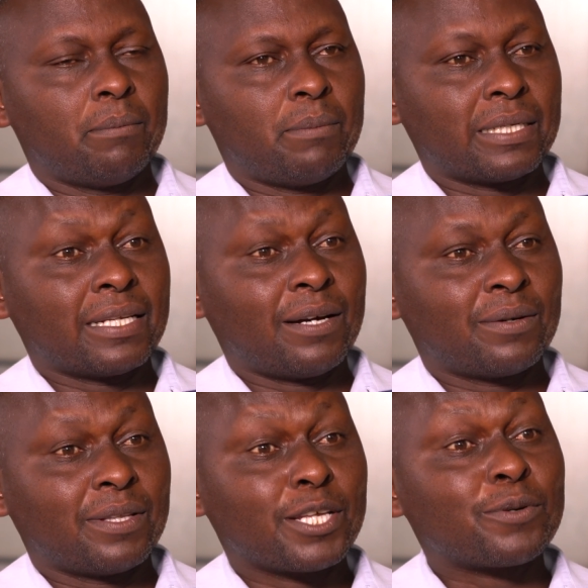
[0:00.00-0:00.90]
but
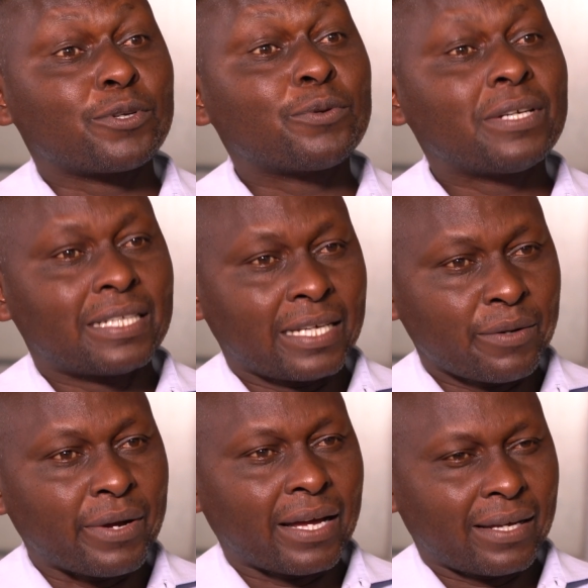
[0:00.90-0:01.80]
now they could do it
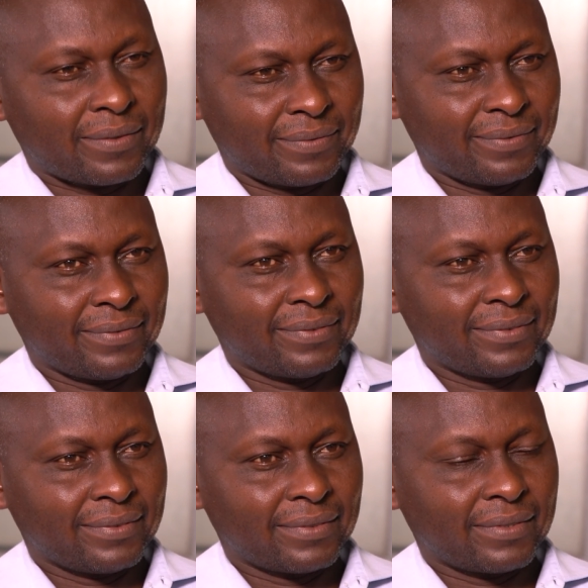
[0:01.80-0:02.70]
anywhere.
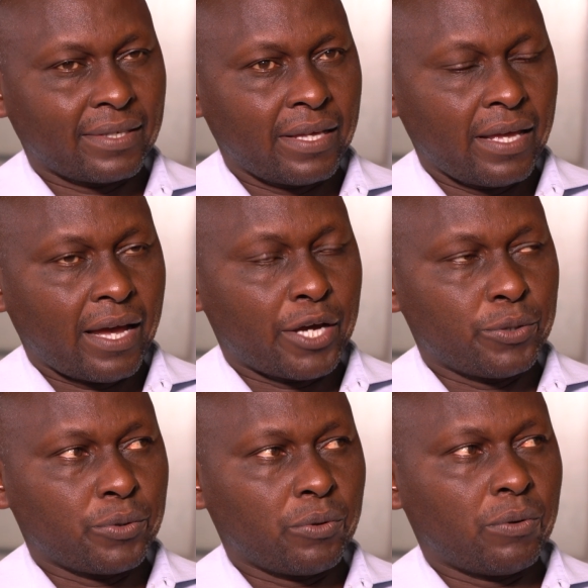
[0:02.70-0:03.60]

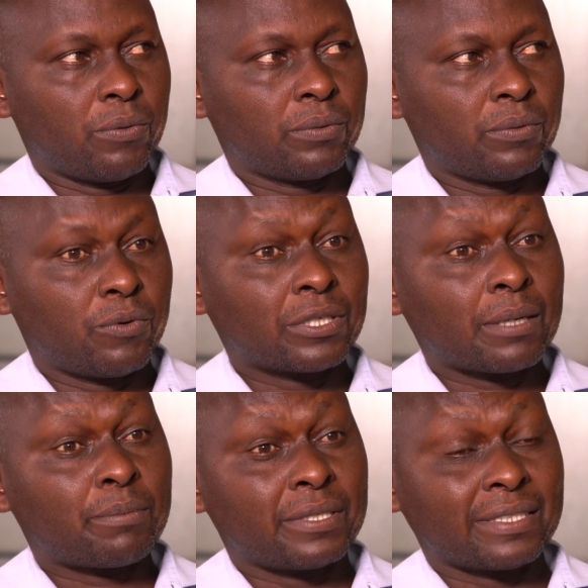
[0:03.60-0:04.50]
And you know,
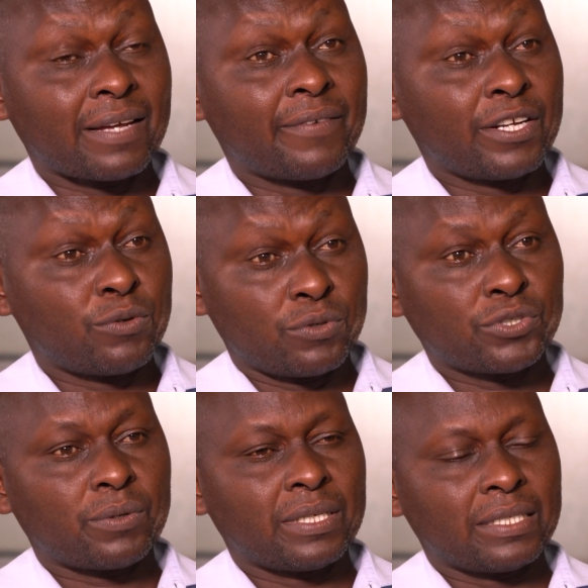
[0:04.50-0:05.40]
water points are very
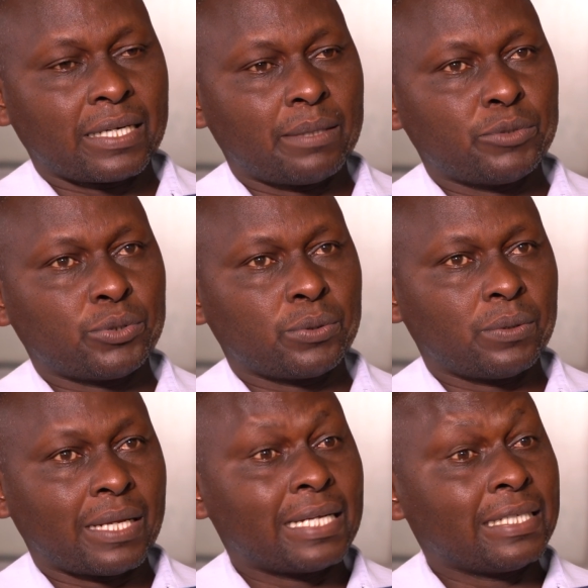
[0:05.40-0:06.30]
crucial when it comes
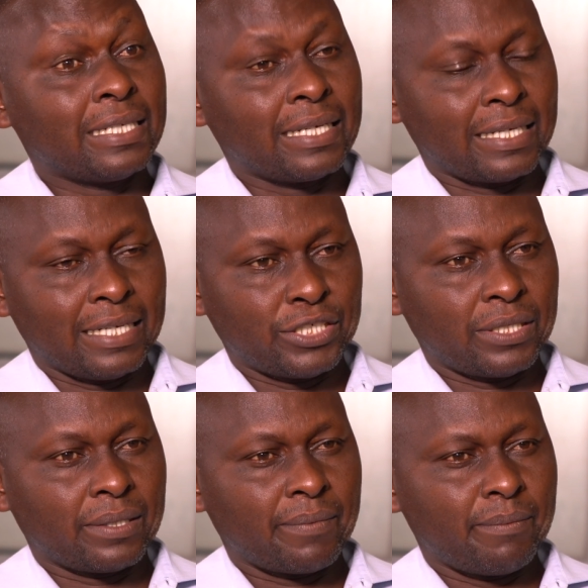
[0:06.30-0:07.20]
to land
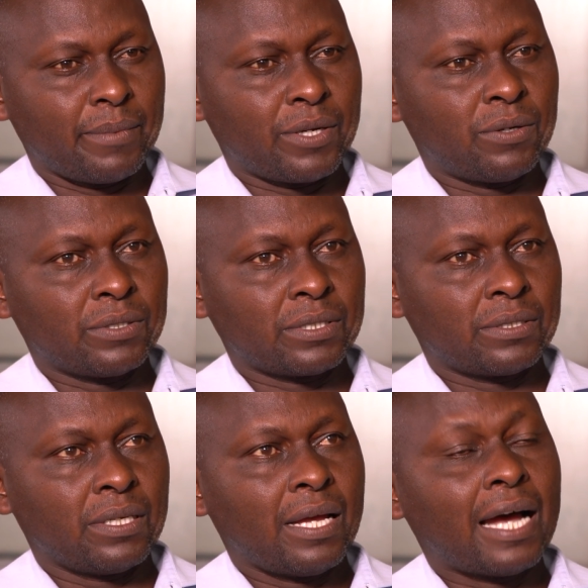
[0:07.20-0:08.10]
degradation,
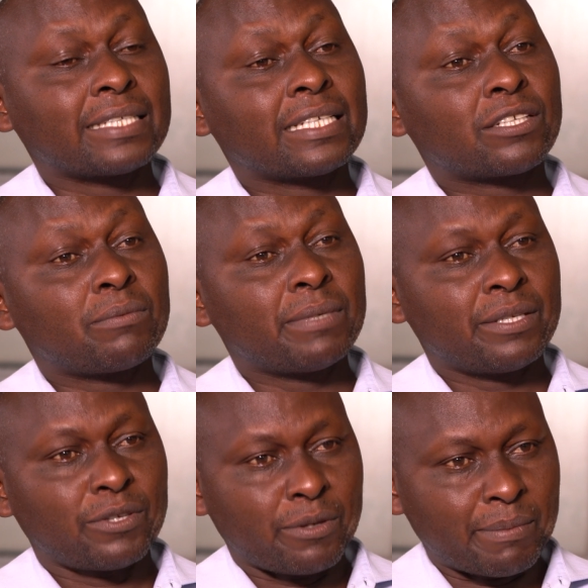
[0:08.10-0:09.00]
because a
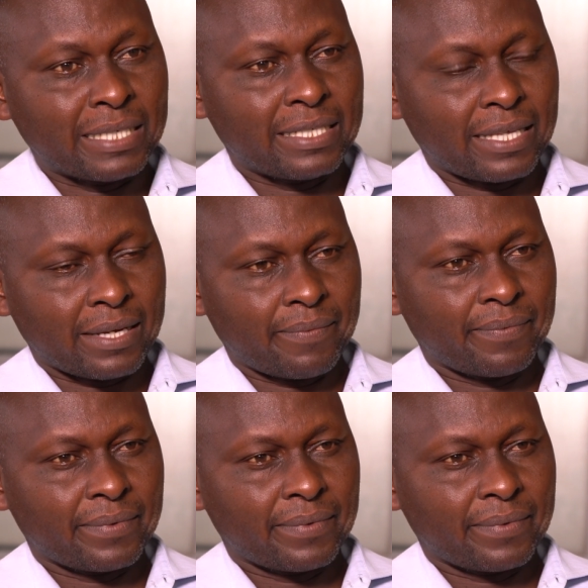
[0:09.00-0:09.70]
settlement will emerge there.